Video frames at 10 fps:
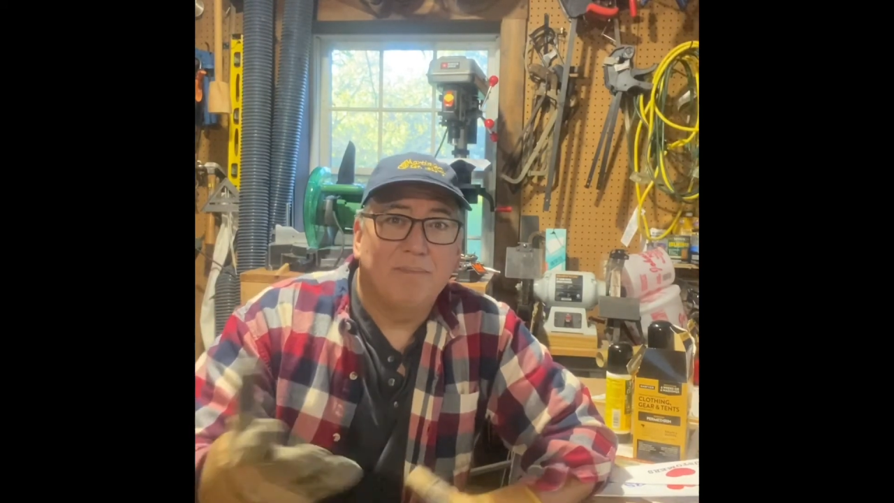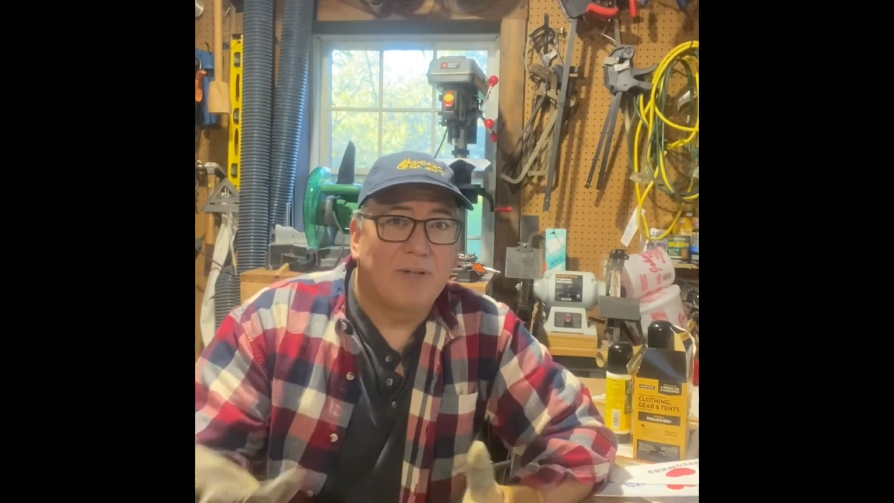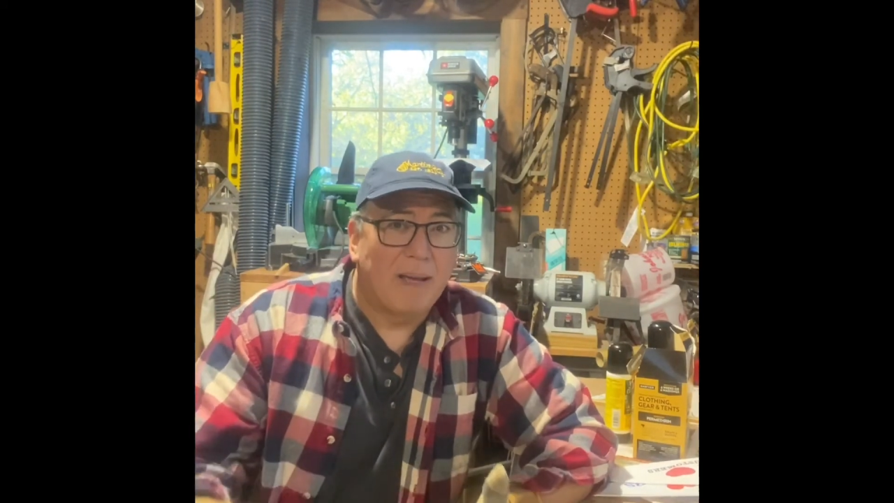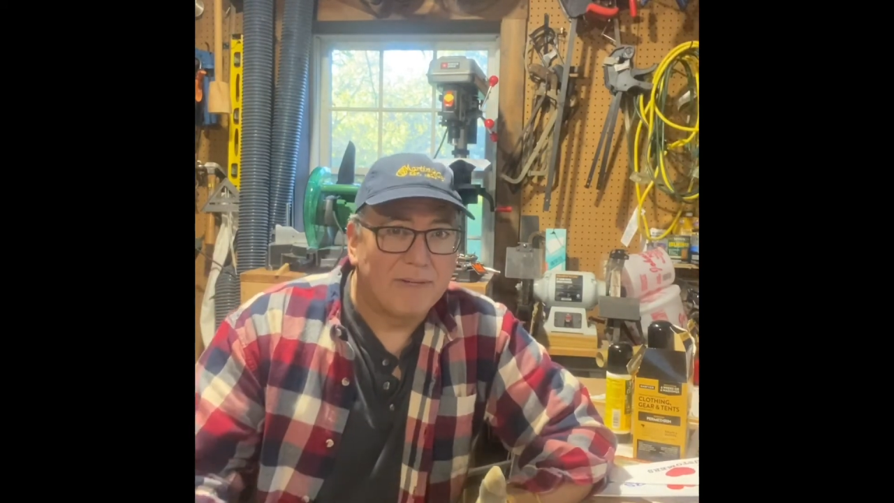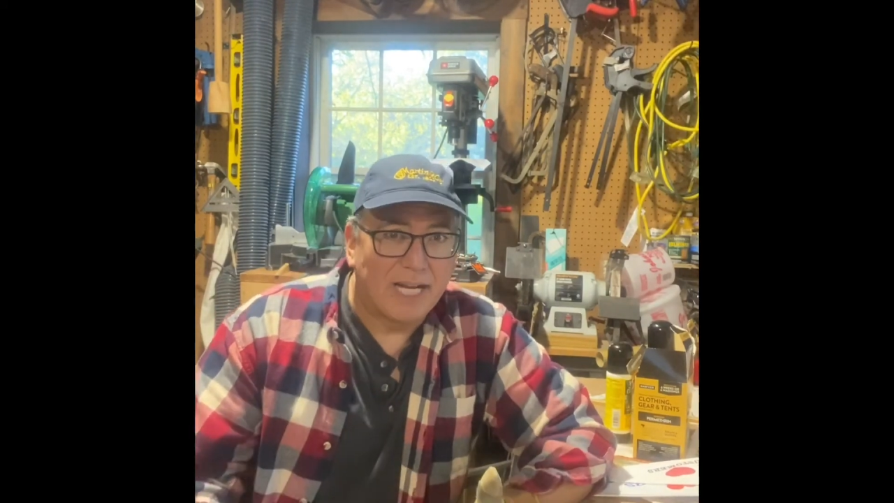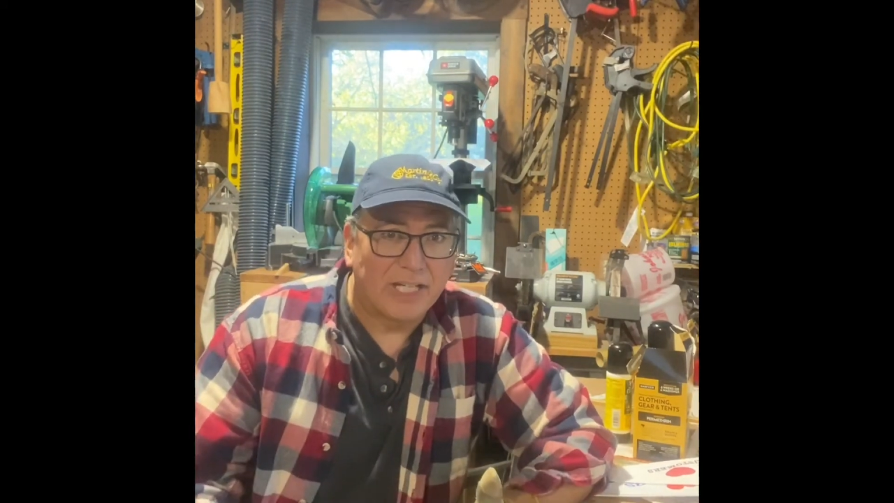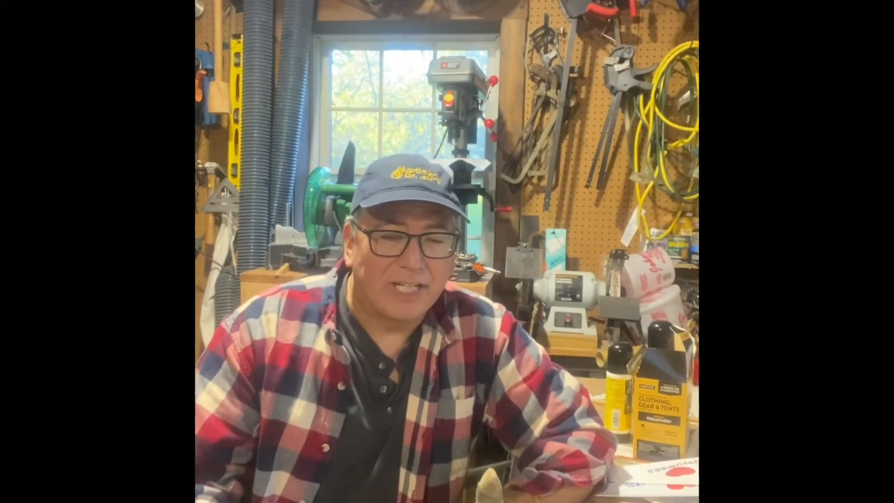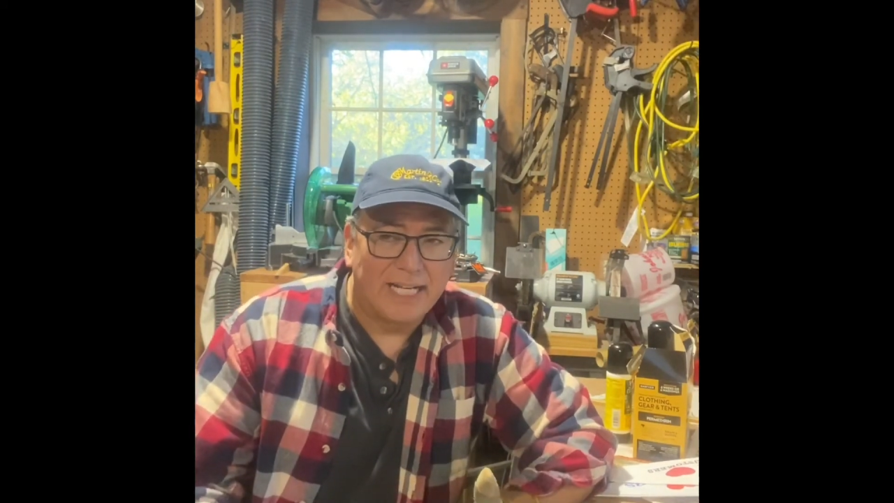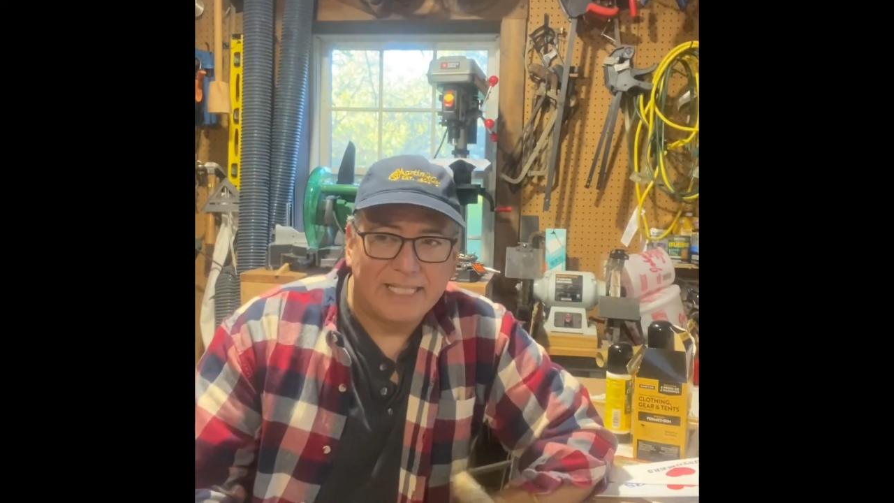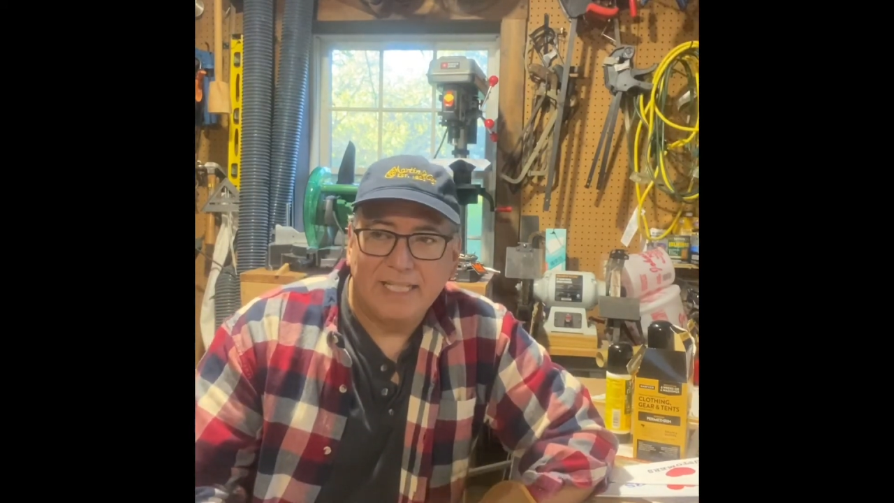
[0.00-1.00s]
probably not a
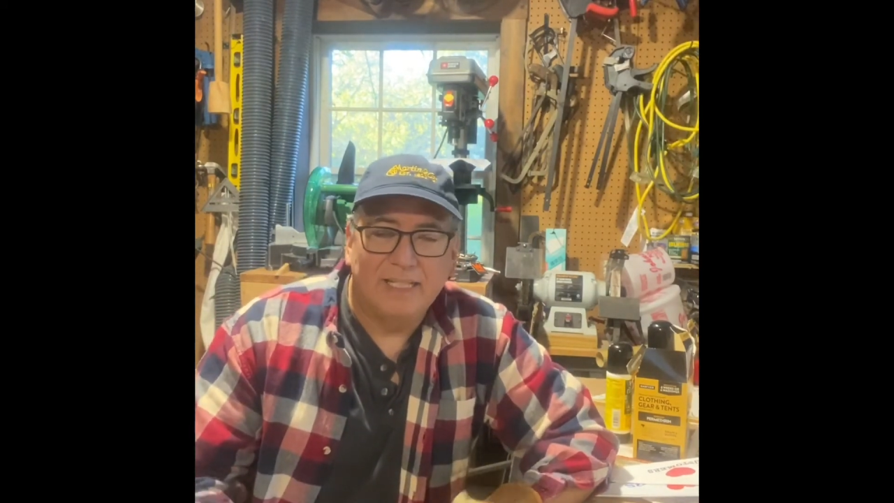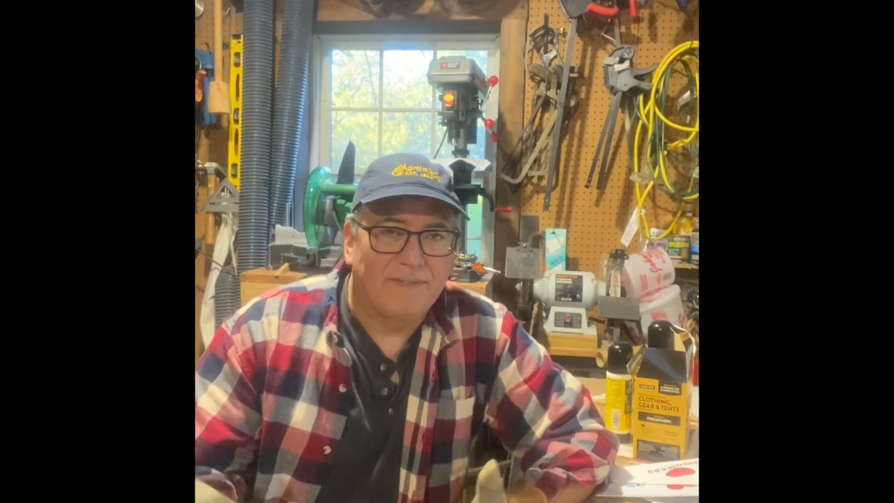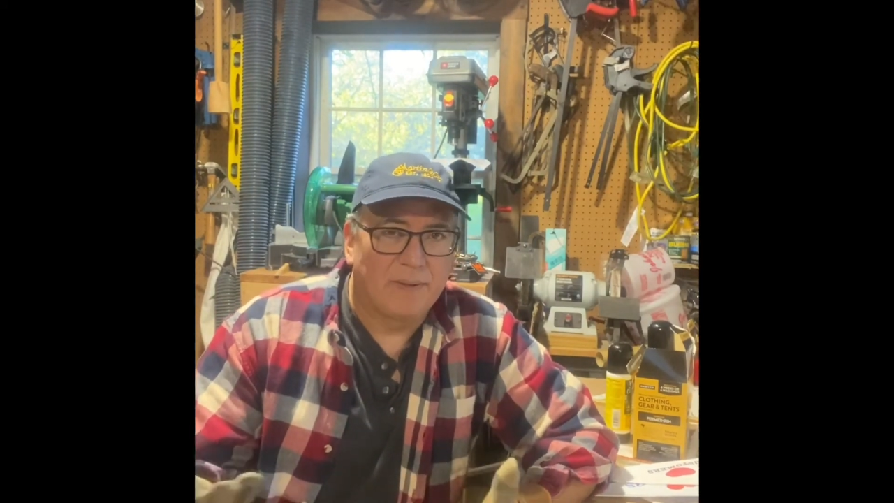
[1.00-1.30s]
good idea.